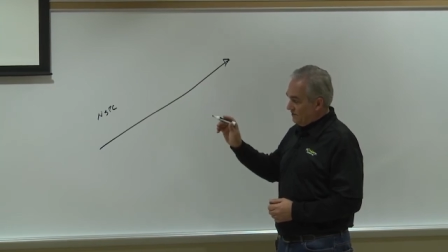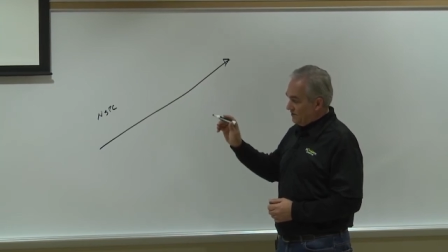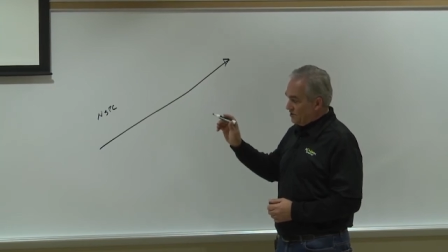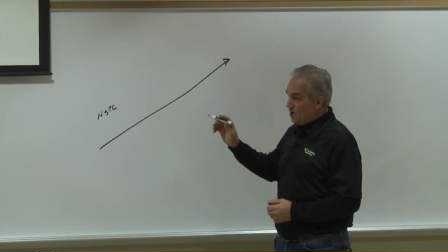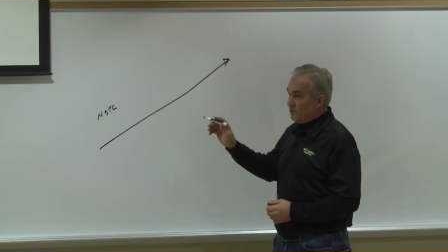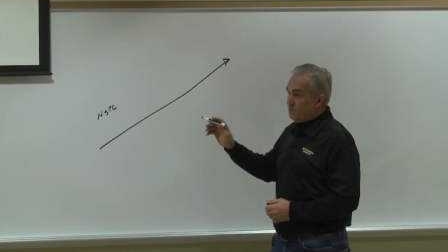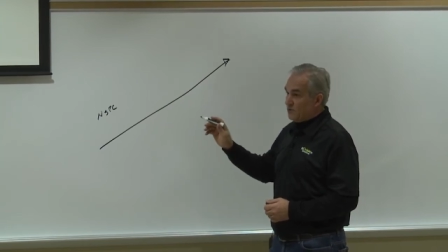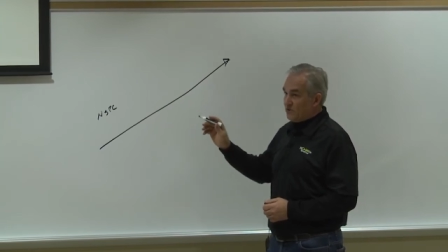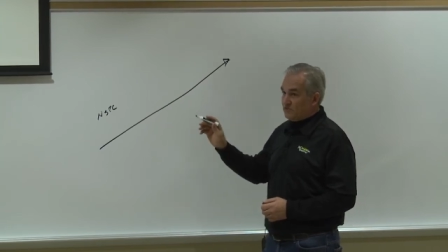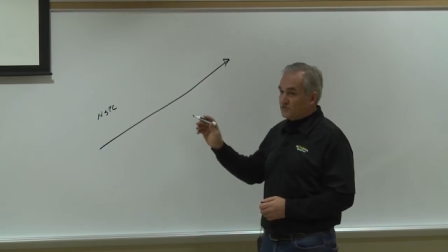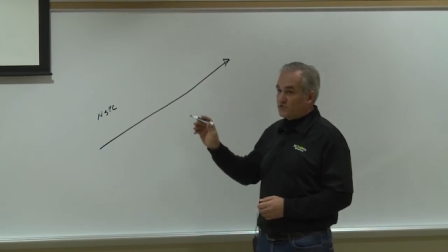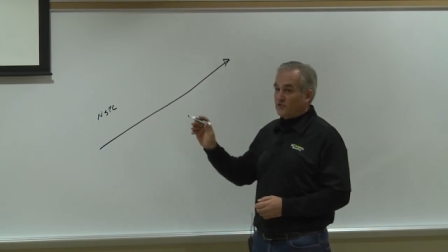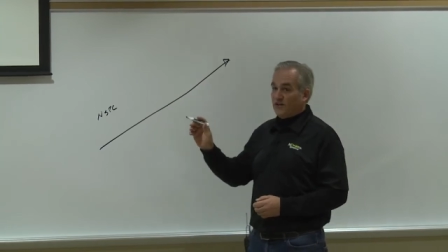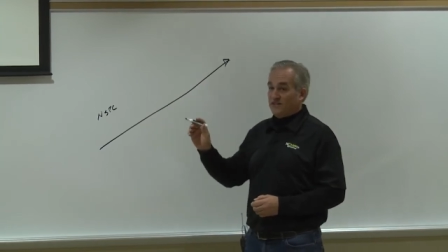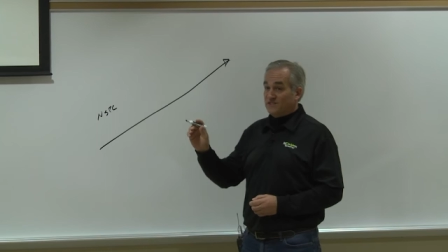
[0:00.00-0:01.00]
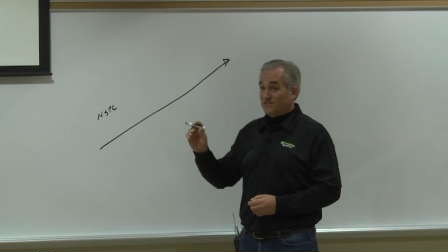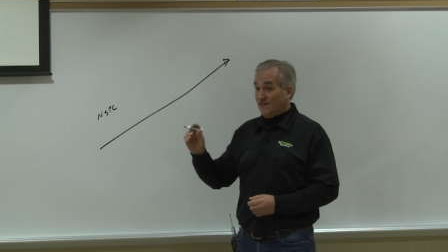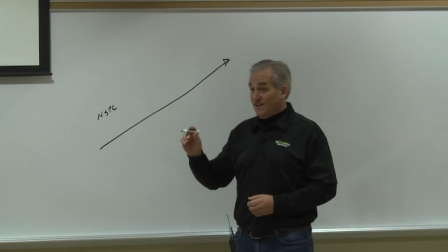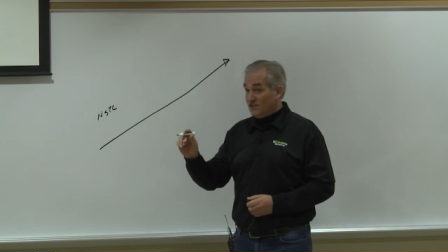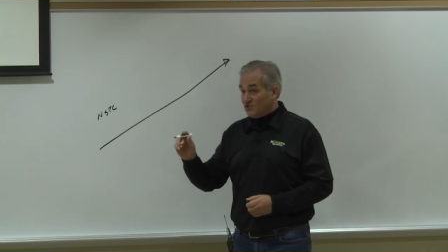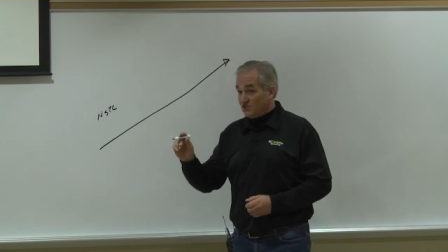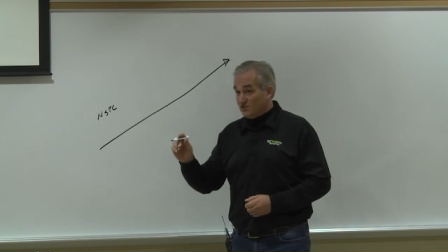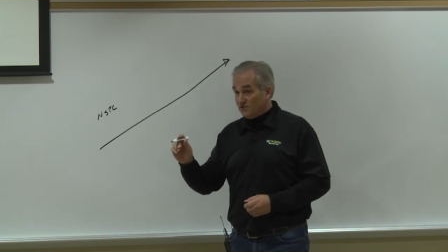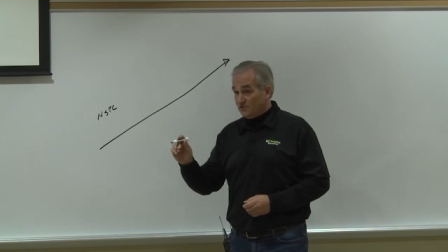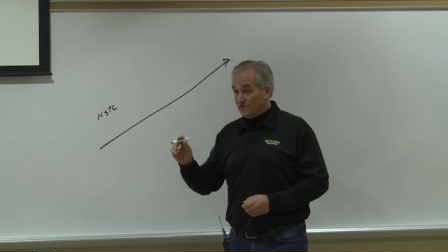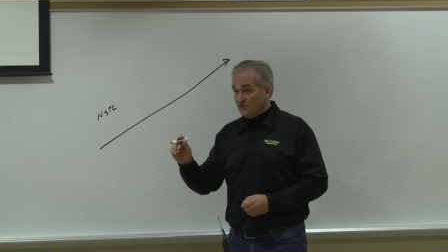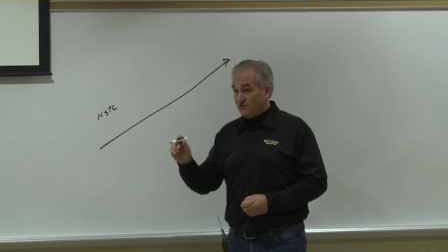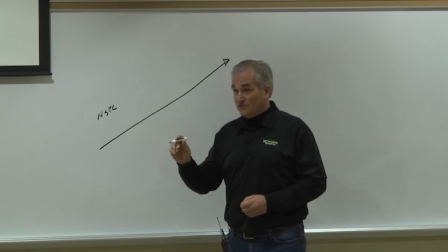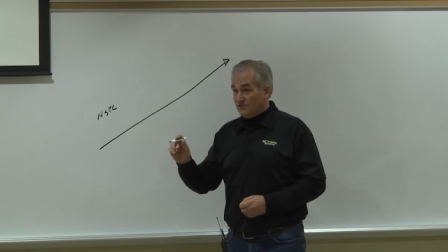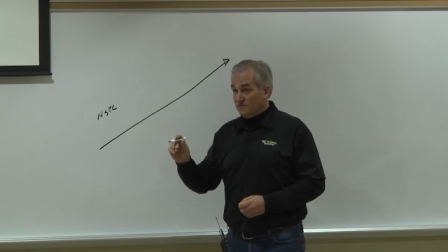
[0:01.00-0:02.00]
number of
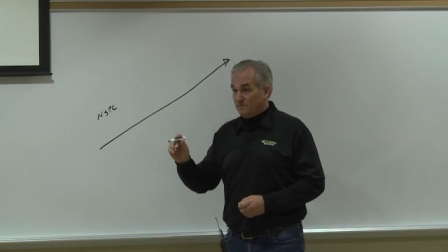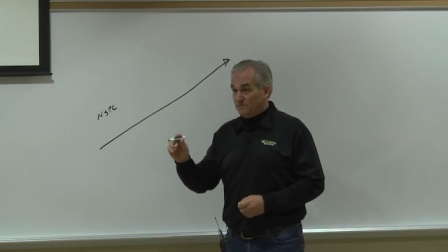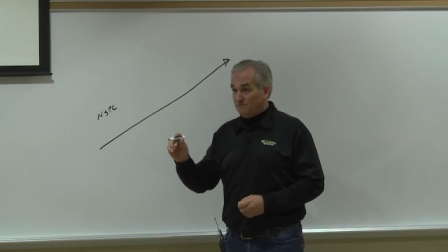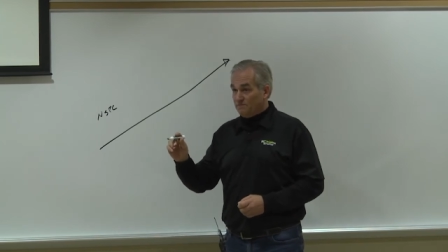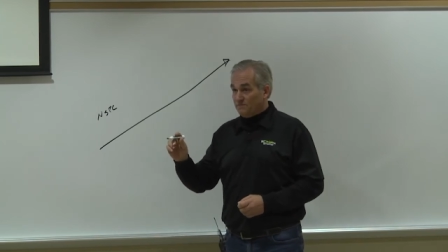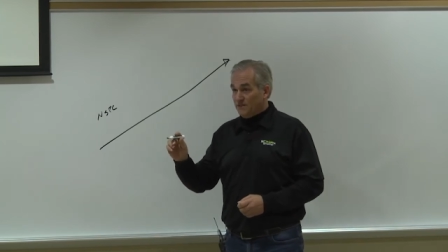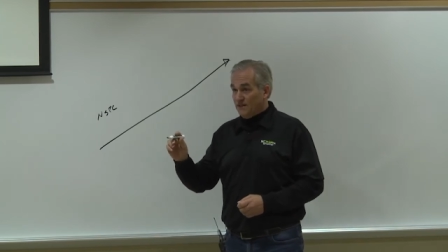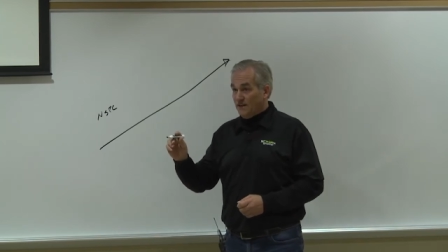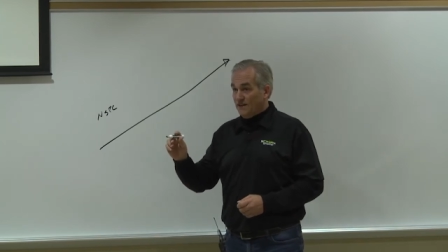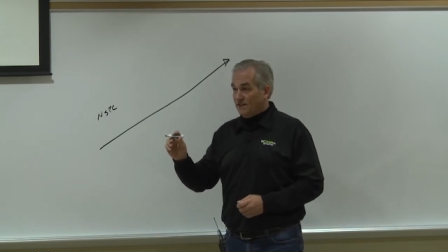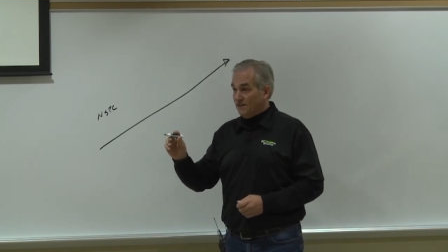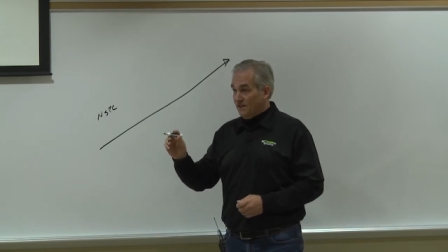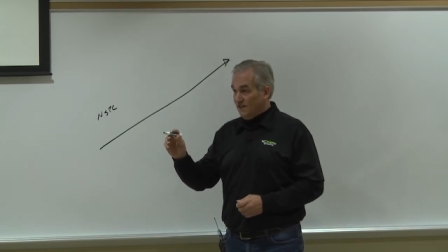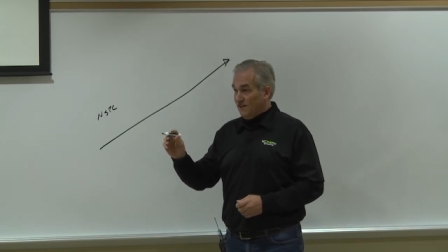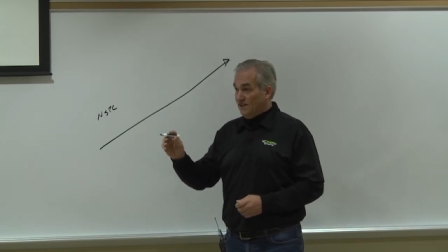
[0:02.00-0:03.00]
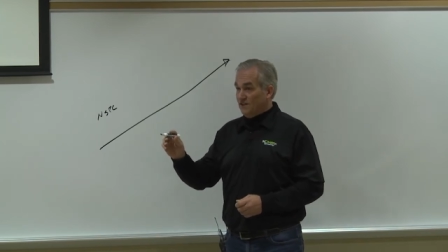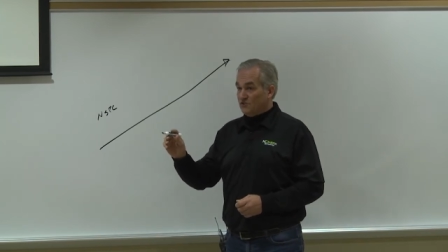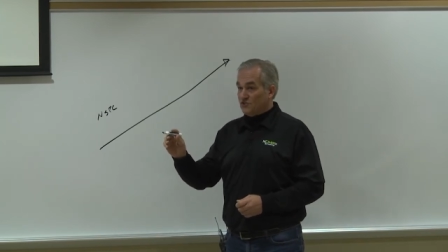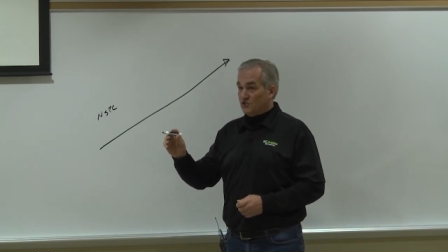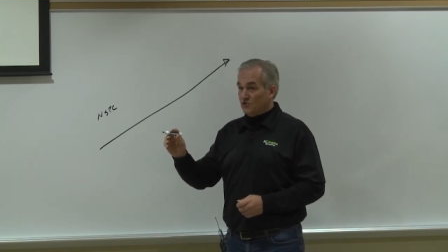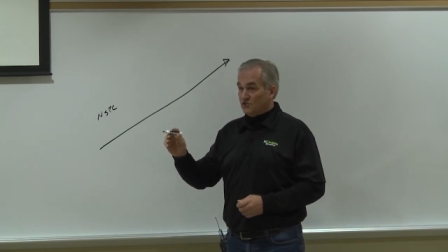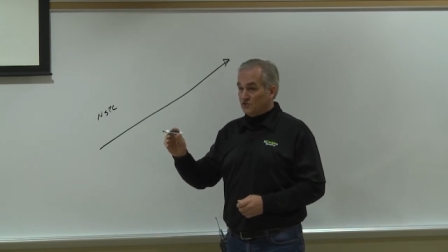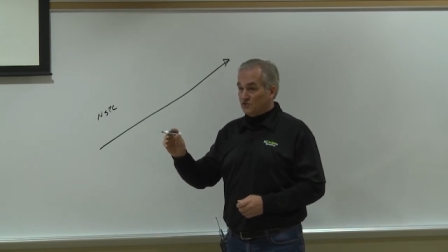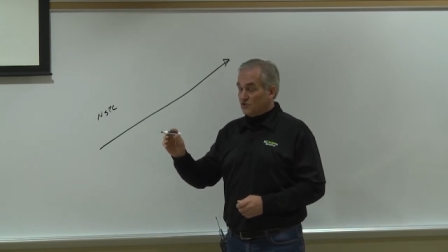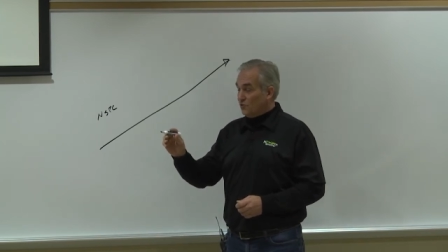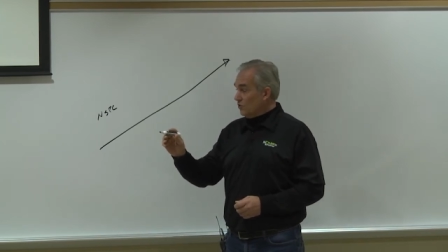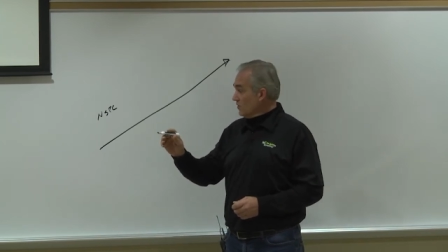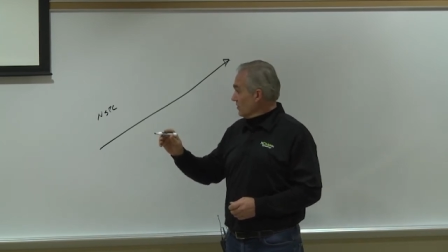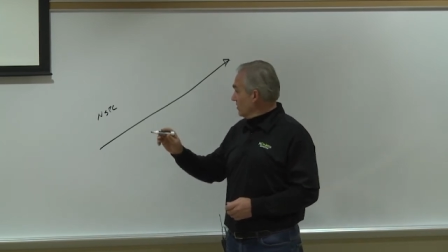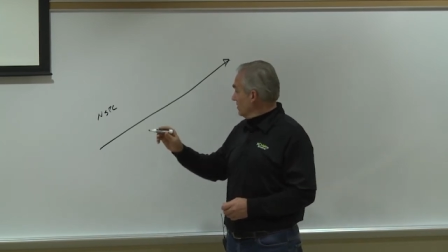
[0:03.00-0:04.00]
transactions at each
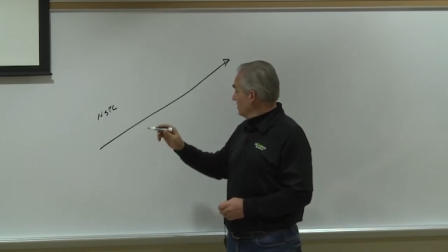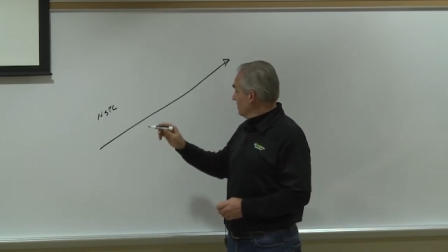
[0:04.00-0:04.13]
store